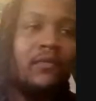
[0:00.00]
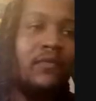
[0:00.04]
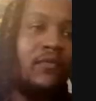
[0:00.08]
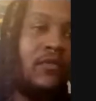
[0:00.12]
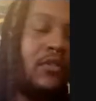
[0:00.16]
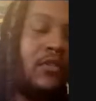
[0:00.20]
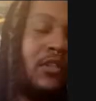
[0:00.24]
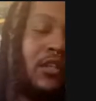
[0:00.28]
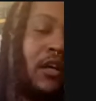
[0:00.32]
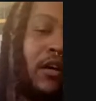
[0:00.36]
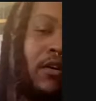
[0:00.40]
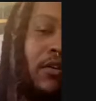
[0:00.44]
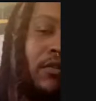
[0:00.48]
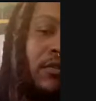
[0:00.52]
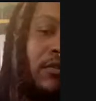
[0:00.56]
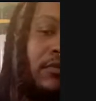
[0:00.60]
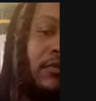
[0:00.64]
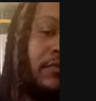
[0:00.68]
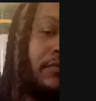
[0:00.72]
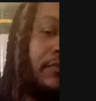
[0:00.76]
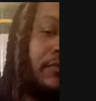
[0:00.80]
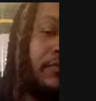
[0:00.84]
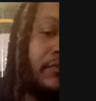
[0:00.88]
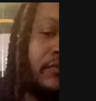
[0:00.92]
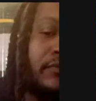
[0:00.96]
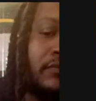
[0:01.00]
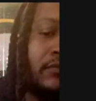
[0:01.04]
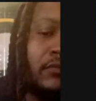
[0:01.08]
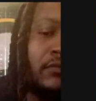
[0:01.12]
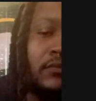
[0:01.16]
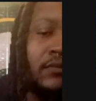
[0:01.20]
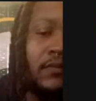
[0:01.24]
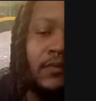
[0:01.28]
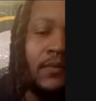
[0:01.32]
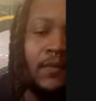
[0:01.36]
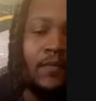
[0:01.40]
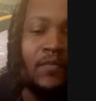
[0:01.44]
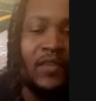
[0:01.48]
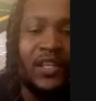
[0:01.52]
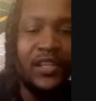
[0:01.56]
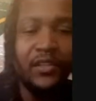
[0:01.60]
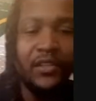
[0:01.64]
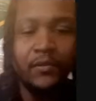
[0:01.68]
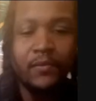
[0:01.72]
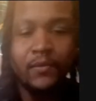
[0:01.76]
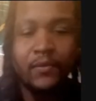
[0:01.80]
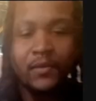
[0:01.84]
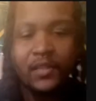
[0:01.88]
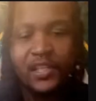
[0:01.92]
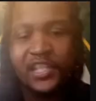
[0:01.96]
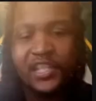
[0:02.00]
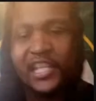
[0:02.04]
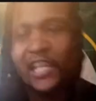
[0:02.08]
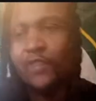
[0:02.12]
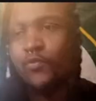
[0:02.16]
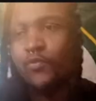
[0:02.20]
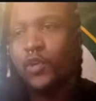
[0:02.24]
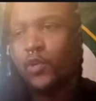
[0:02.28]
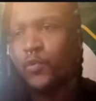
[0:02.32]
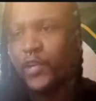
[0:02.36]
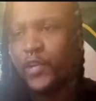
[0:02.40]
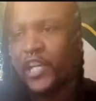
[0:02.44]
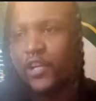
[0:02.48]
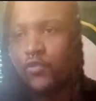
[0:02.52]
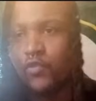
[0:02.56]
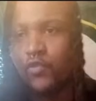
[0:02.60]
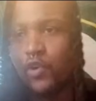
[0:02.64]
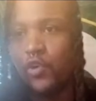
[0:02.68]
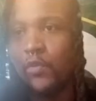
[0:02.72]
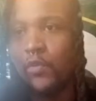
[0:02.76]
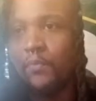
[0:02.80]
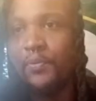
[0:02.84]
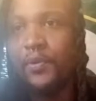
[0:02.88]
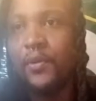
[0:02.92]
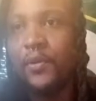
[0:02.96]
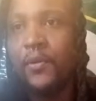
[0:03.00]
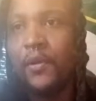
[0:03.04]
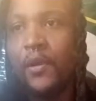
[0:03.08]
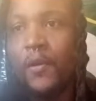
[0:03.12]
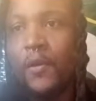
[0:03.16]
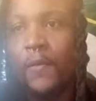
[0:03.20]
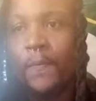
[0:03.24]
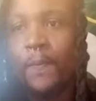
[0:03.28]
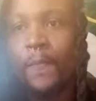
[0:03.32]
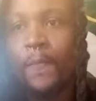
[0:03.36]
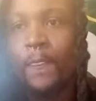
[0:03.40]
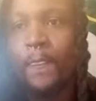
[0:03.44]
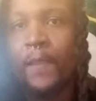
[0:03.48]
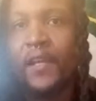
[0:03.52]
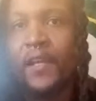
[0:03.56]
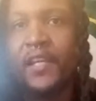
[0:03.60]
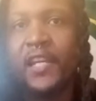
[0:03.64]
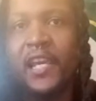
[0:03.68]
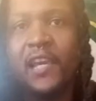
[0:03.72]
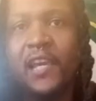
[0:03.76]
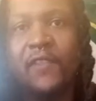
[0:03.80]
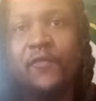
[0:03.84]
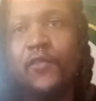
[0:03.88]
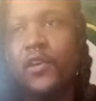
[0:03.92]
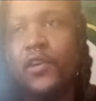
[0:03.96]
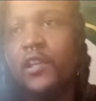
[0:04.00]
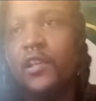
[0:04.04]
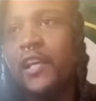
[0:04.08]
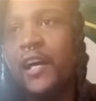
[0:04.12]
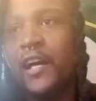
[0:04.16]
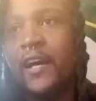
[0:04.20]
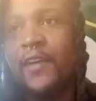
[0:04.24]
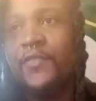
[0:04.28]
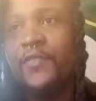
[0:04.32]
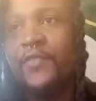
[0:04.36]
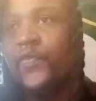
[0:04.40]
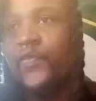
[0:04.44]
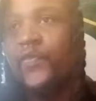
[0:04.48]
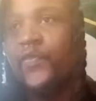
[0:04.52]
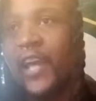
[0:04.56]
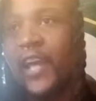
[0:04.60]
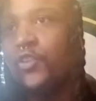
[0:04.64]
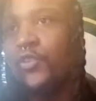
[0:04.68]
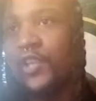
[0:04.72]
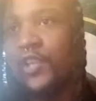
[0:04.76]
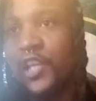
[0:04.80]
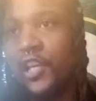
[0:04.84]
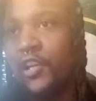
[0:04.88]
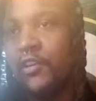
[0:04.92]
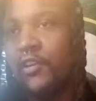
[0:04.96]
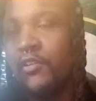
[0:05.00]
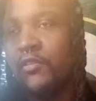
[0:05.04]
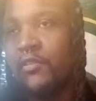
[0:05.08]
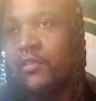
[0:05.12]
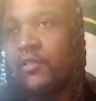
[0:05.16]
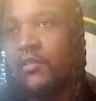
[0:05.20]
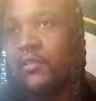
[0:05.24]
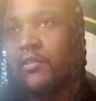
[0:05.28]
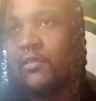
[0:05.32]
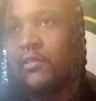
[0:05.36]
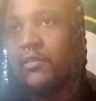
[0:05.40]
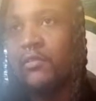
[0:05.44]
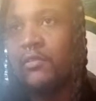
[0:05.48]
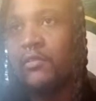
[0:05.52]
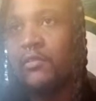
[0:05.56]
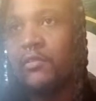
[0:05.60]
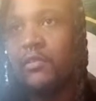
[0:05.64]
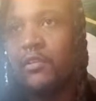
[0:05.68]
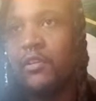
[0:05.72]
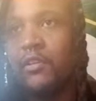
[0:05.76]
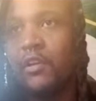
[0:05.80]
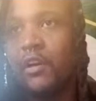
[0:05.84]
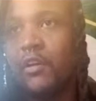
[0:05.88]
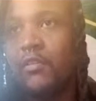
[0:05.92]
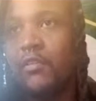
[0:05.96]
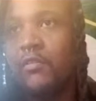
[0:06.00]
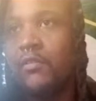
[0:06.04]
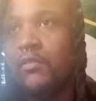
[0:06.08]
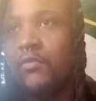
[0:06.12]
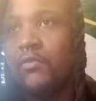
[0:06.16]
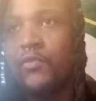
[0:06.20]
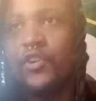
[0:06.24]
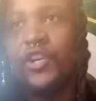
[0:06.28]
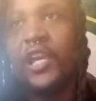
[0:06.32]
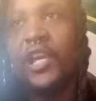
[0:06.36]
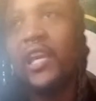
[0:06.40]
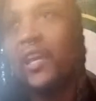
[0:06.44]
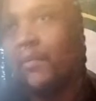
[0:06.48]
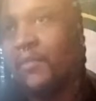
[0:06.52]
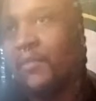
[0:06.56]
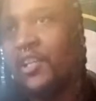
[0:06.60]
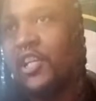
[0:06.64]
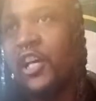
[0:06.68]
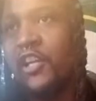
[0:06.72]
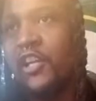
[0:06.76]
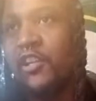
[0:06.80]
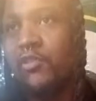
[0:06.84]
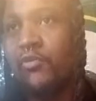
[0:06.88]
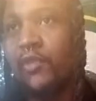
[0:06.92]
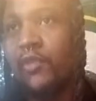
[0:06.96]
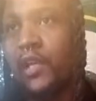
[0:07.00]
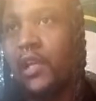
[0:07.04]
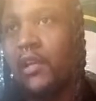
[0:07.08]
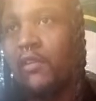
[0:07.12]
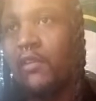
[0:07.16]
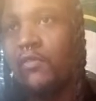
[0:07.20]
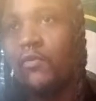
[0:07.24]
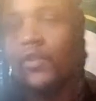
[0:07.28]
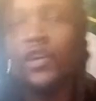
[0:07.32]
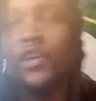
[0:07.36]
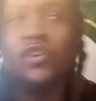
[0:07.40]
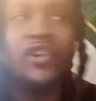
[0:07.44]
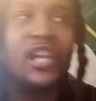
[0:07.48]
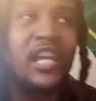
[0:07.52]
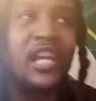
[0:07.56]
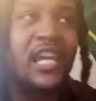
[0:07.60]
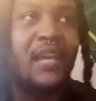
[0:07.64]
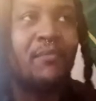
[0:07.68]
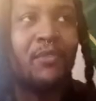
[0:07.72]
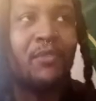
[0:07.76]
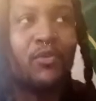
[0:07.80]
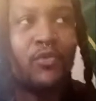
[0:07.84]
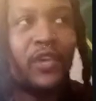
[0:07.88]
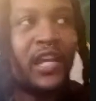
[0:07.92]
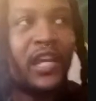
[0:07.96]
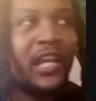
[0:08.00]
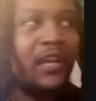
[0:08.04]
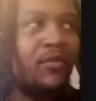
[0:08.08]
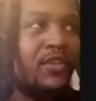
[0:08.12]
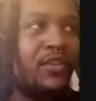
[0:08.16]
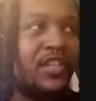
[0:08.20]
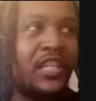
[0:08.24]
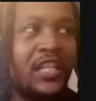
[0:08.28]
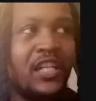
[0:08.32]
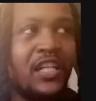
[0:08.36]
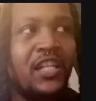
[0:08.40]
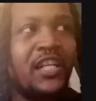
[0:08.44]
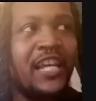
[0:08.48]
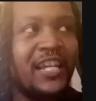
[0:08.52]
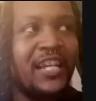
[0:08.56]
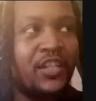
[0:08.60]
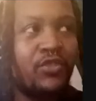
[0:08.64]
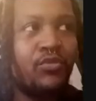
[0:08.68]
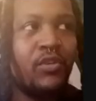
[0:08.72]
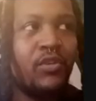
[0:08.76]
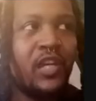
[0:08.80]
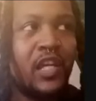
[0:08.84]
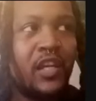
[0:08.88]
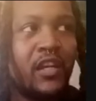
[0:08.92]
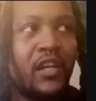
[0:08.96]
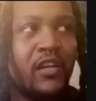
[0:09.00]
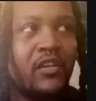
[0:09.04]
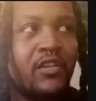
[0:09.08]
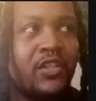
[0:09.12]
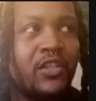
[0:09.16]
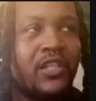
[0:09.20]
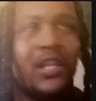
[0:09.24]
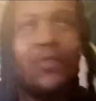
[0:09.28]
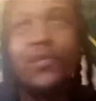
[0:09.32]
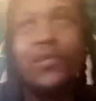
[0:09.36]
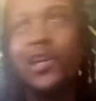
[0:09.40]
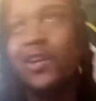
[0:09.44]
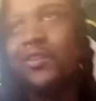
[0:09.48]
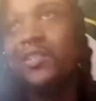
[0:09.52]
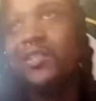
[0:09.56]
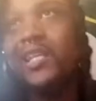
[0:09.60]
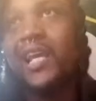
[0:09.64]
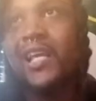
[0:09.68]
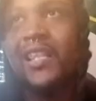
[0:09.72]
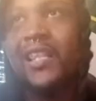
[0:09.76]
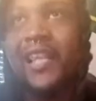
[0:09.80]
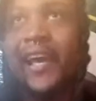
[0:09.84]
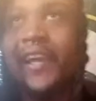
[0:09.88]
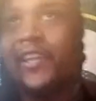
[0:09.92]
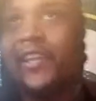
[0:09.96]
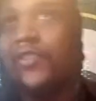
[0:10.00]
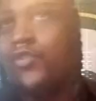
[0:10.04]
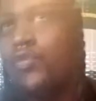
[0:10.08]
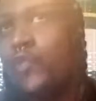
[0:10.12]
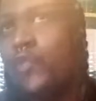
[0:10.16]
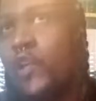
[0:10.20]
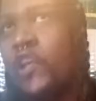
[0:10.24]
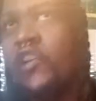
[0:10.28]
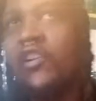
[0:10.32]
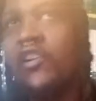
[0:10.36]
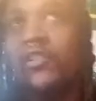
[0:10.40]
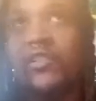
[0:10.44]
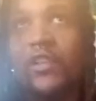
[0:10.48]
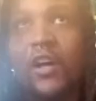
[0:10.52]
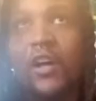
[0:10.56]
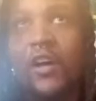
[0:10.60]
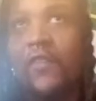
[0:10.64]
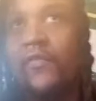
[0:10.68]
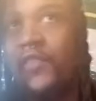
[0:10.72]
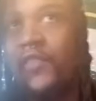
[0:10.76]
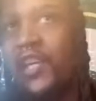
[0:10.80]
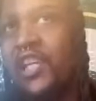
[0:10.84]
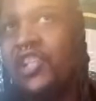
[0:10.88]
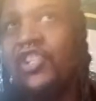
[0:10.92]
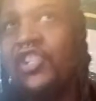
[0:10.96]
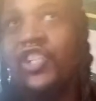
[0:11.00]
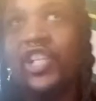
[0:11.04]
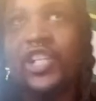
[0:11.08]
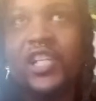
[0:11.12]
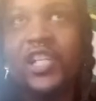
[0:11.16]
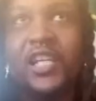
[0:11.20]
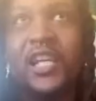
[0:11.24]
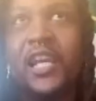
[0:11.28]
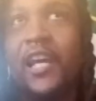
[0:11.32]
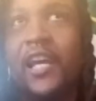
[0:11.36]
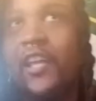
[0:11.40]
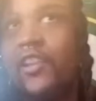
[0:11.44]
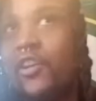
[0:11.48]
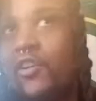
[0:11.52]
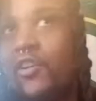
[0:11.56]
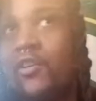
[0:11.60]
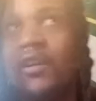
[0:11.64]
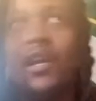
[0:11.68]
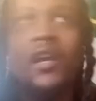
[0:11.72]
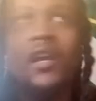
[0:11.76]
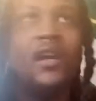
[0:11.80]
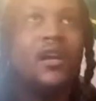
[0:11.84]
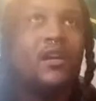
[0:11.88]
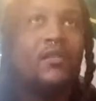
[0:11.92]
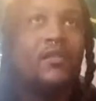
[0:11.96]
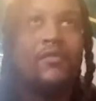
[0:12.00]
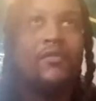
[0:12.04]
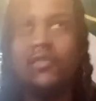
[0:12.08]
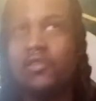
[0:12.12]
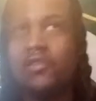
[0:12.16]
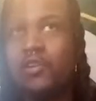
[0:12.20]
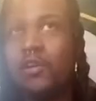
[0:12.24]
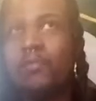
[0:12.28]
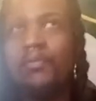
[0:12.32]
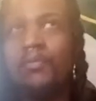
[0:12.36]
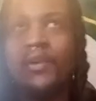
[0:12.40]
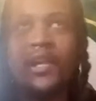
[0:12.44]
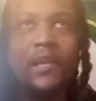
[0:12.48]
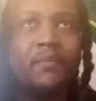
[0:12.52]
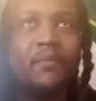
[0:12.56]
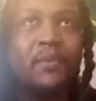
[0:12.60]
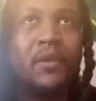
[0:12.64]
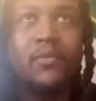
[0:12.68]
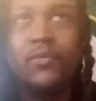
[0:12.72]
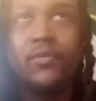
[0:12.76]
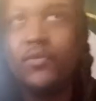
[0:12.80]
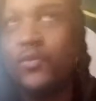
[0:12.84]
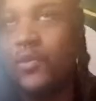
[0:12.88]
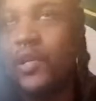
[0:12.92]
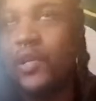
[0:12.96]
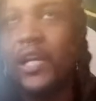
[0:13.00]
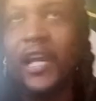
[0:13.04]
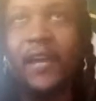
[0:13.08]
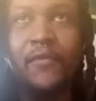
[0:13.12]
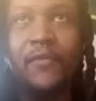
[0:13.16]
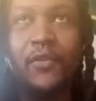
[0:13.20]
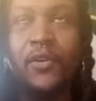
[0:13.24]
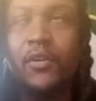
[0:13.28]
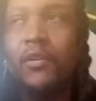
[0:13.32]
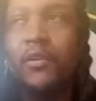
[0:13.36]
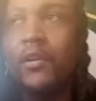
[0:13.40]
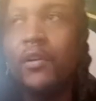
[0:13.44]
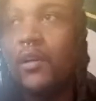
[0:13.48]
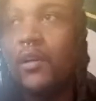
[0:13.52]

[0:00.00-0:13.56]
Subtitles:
So, and then we'll regroup. And then for Love's final years, we'll get him another ring. We're going to get him a ring within the next 3 years. Then we're going to take like 3 years off, getting shit together, bringing people to whatever.